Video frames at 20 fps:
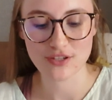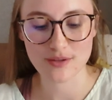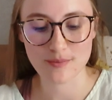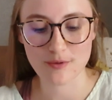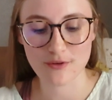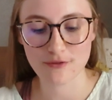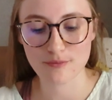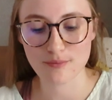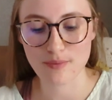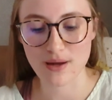some
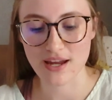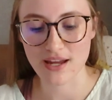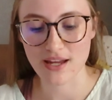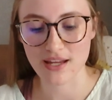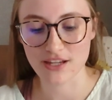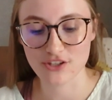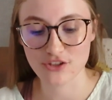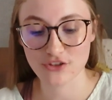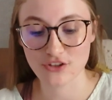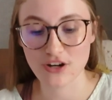of
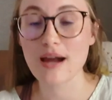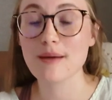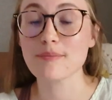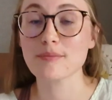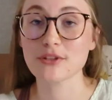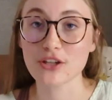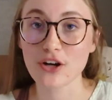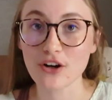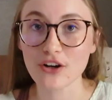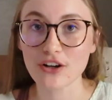my scrap
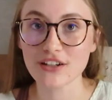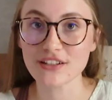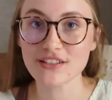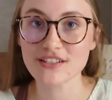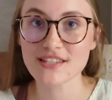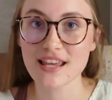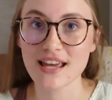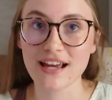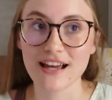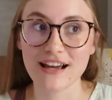yarns
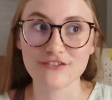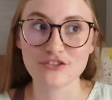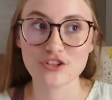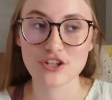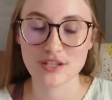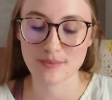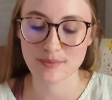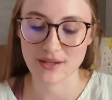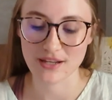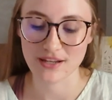that have
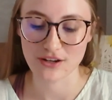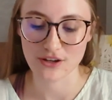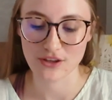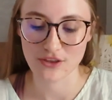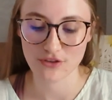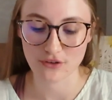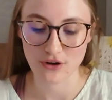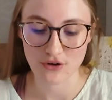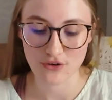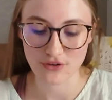just been
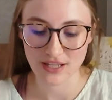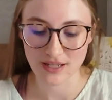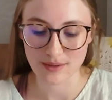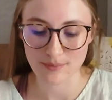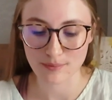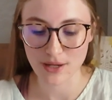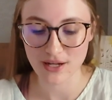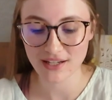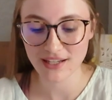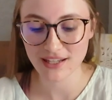thrown in
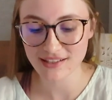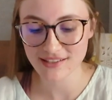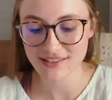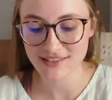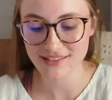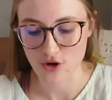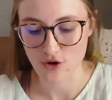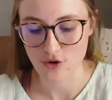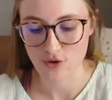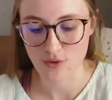buckets.
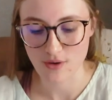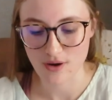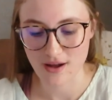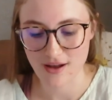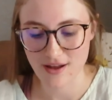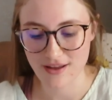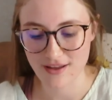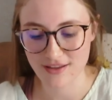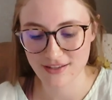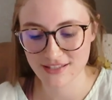So
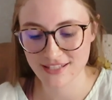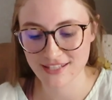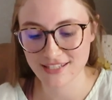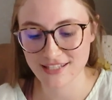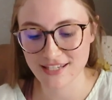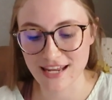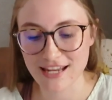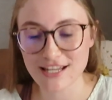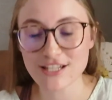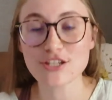
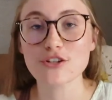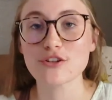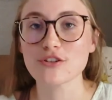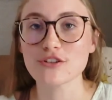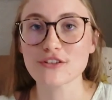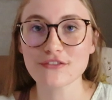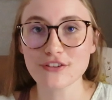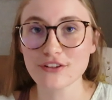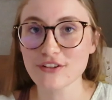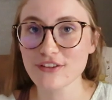stay
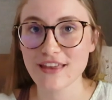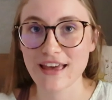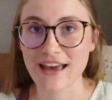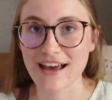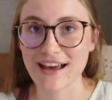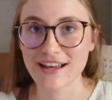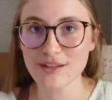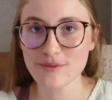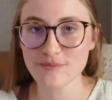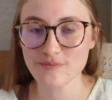tuned for
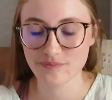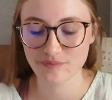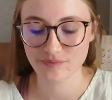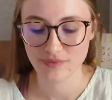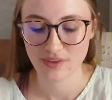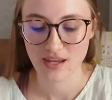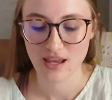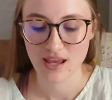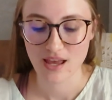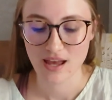that.
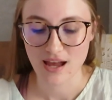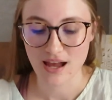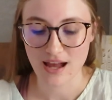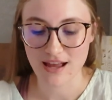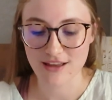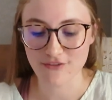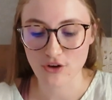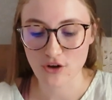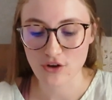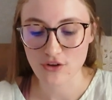
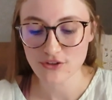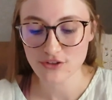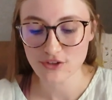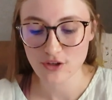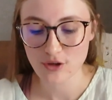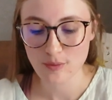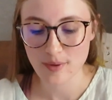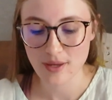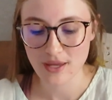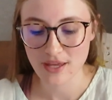I've
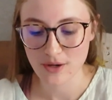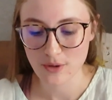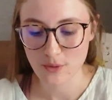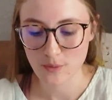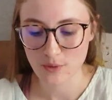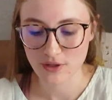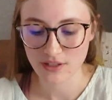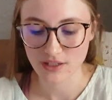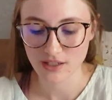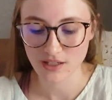also been
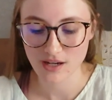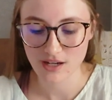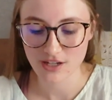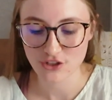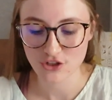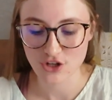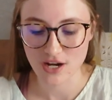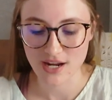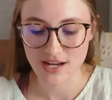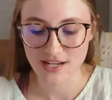working on
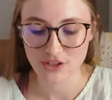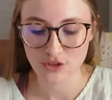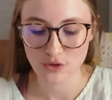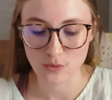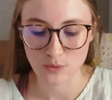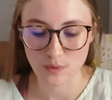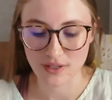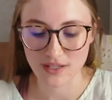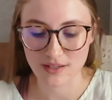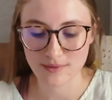trying to
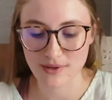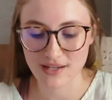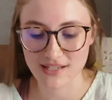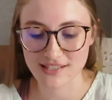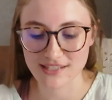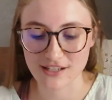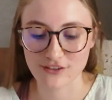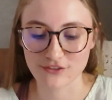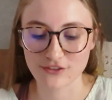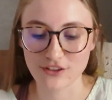wean
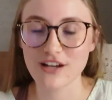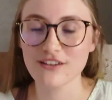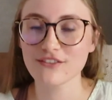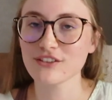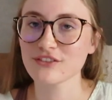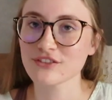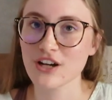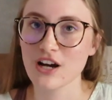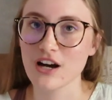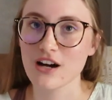myself off
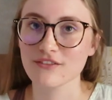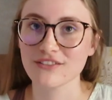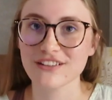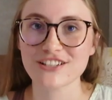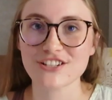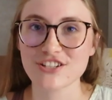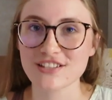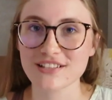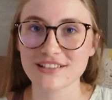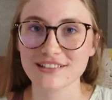of coffee
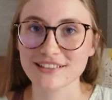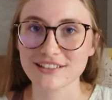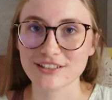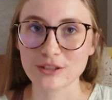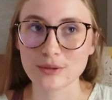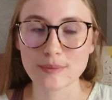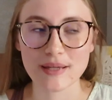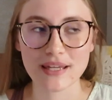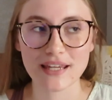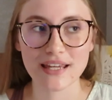just a
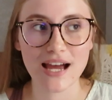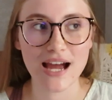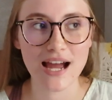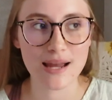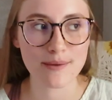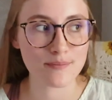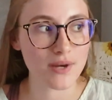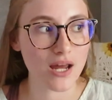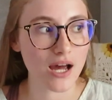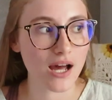little bit.
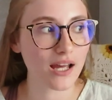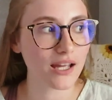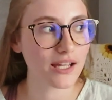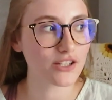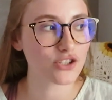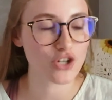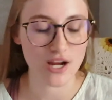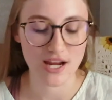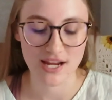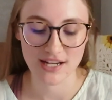I'm
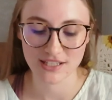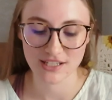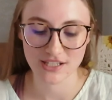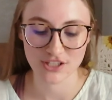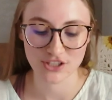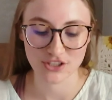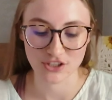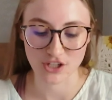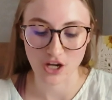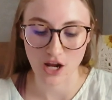not trying to
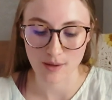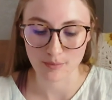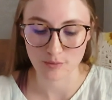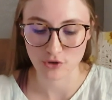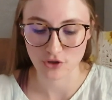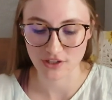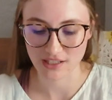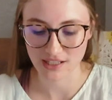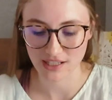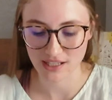stop
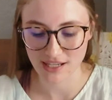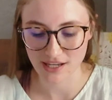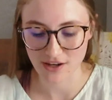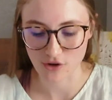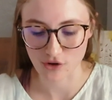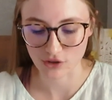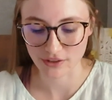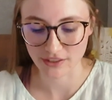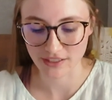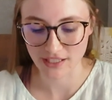drinking it
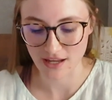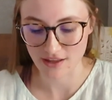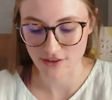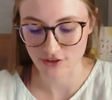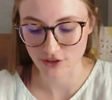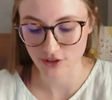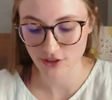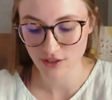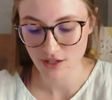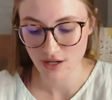
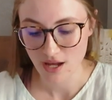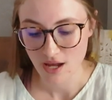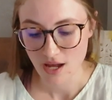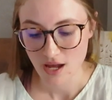altogether,